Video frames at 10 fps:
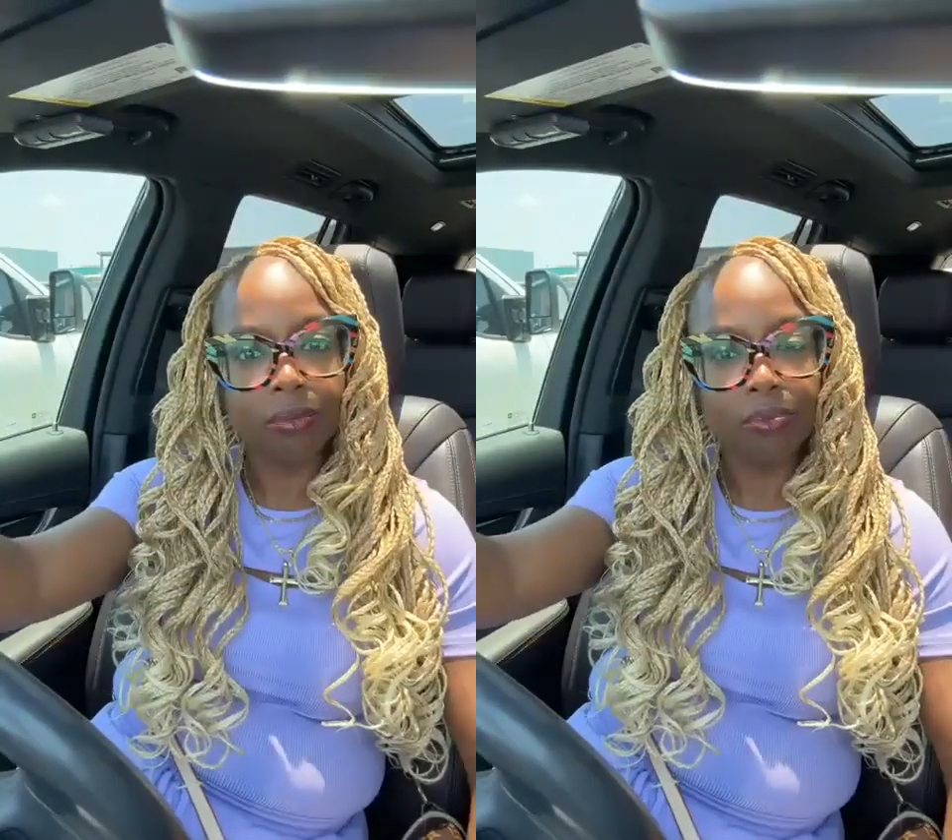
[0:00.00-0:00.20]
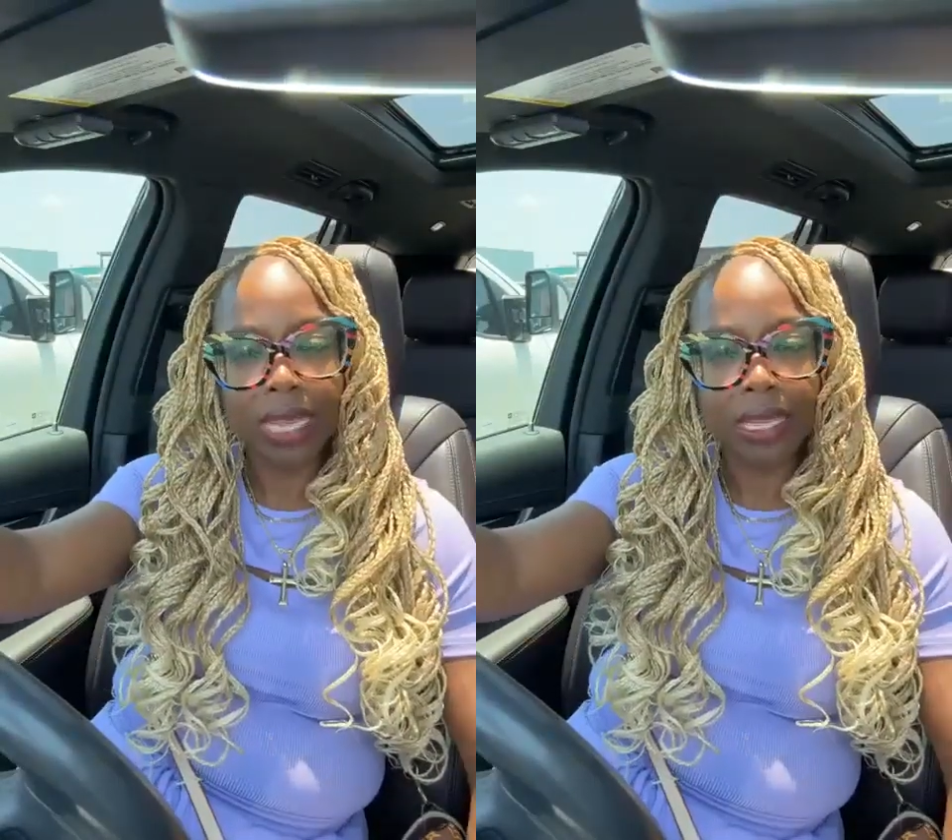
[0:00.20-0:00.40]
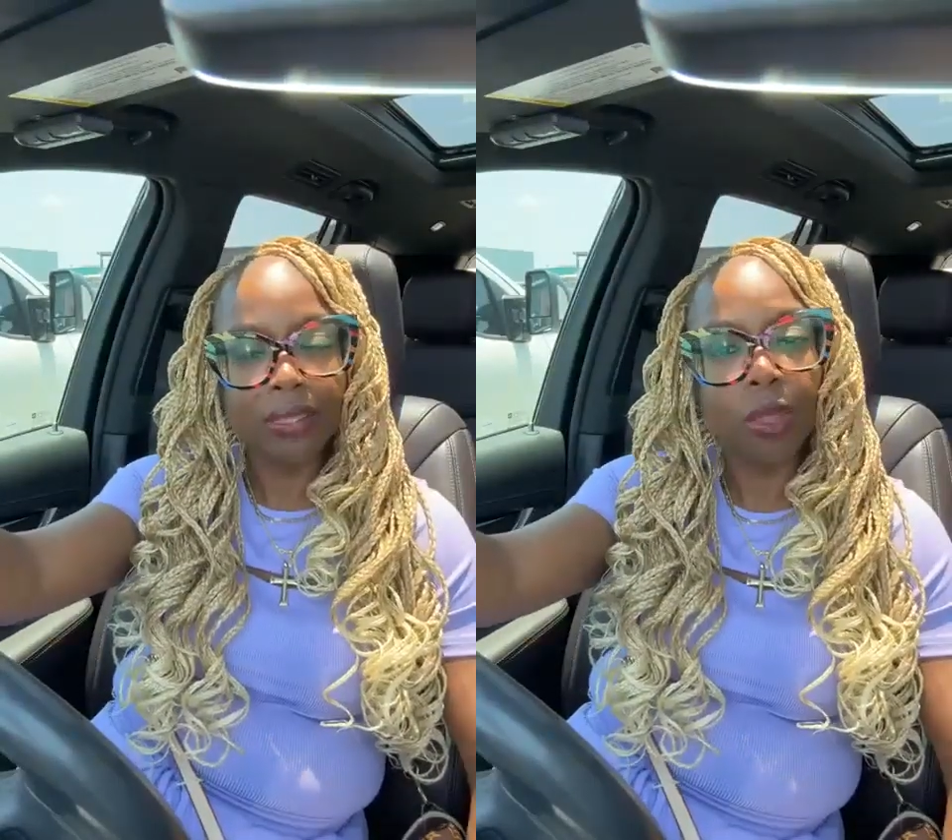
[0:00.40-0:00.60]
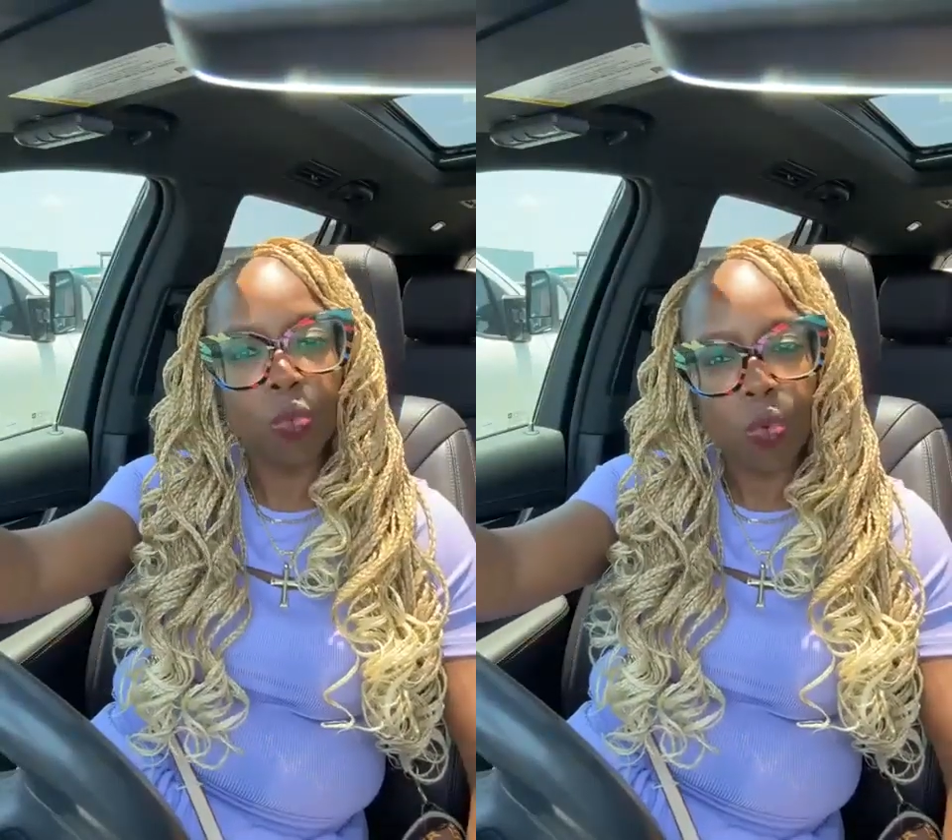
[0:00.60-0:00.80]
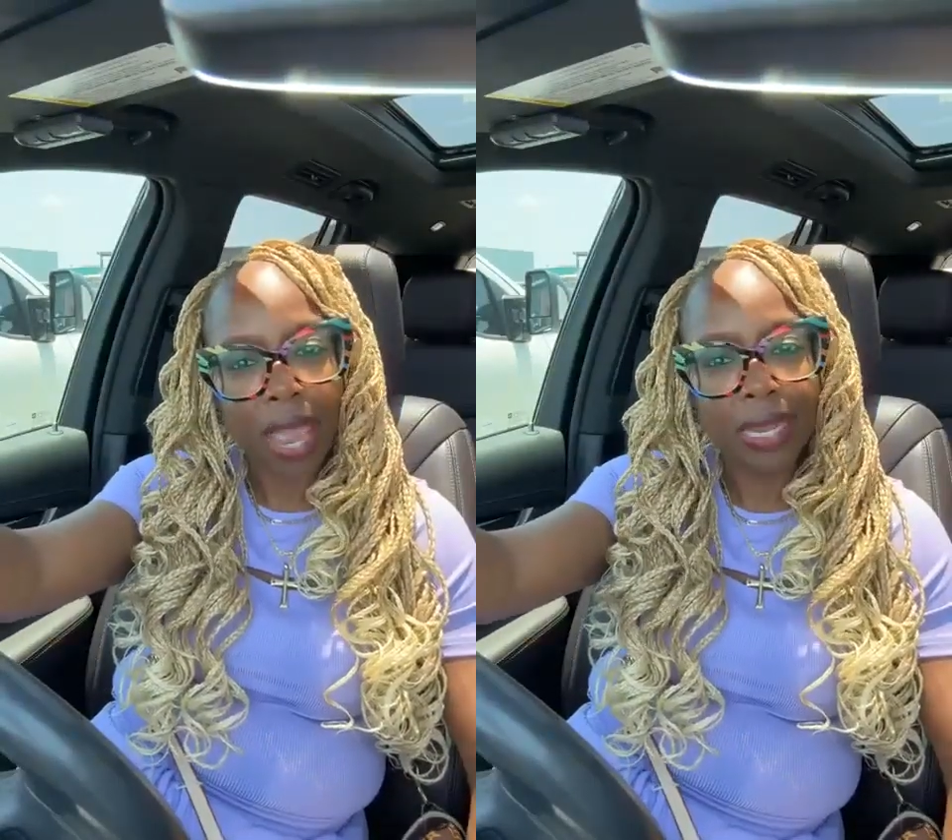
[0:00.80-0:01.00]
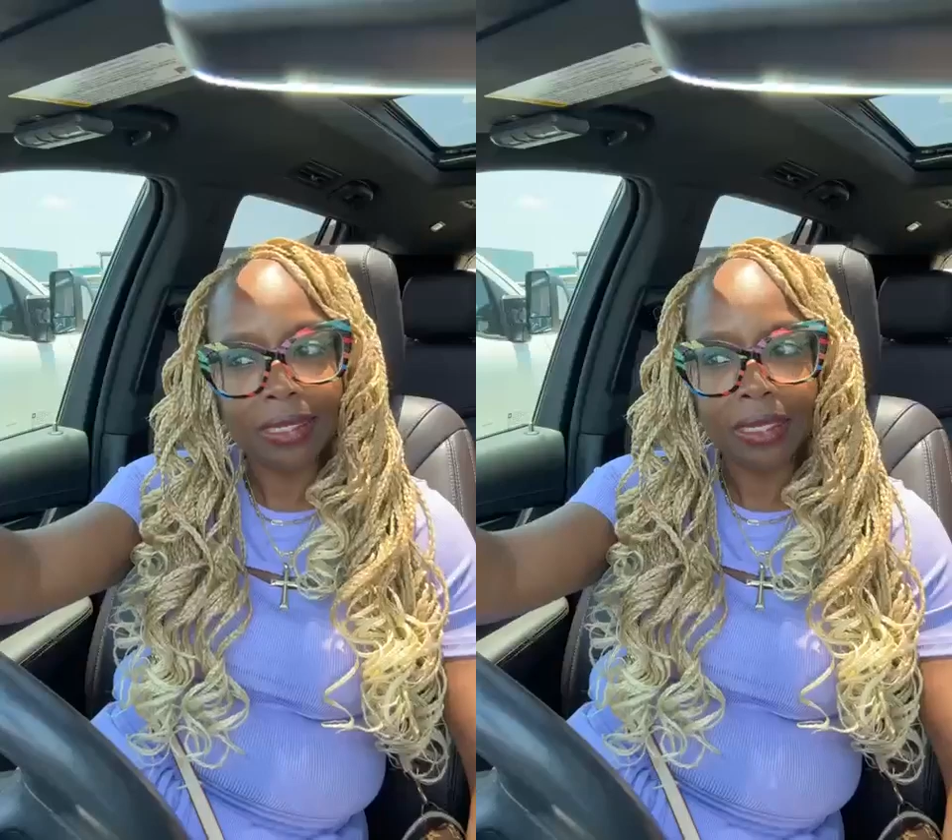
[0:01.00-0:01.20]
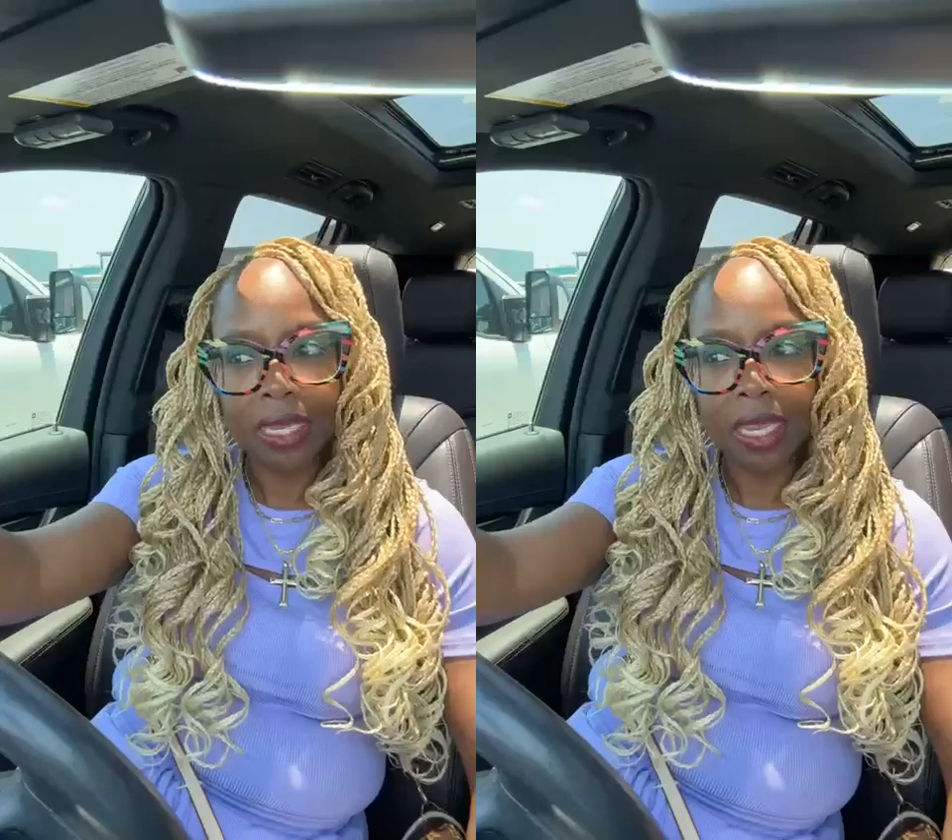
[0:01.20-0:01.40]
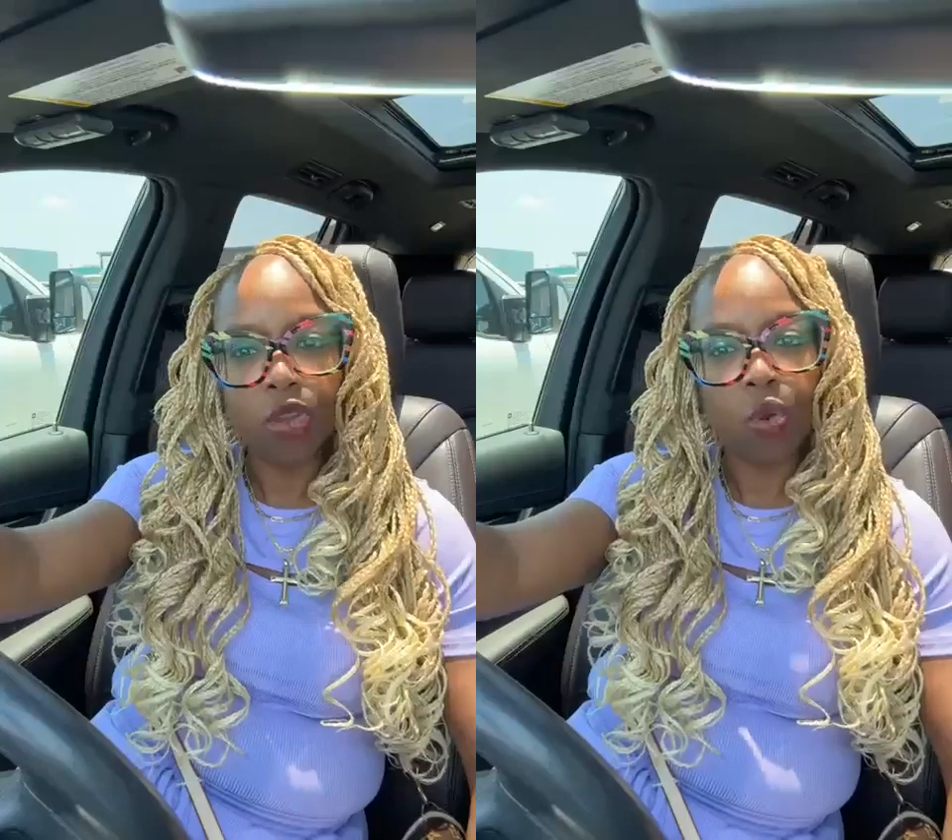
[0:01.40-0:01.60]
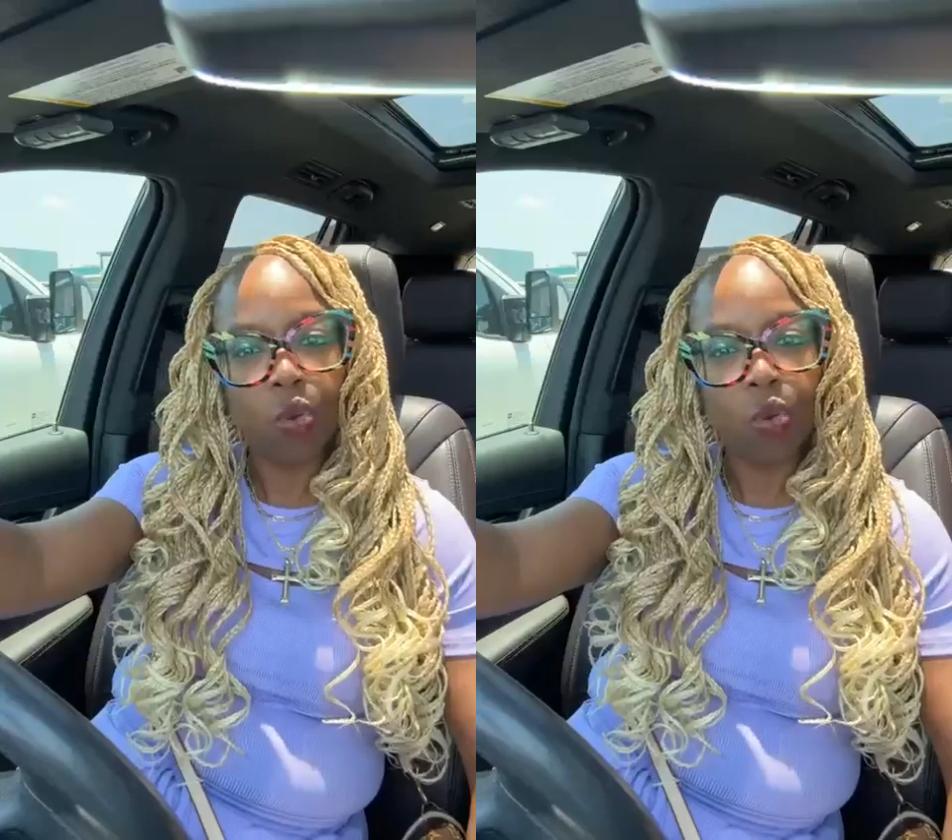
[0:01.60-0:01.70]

making them right in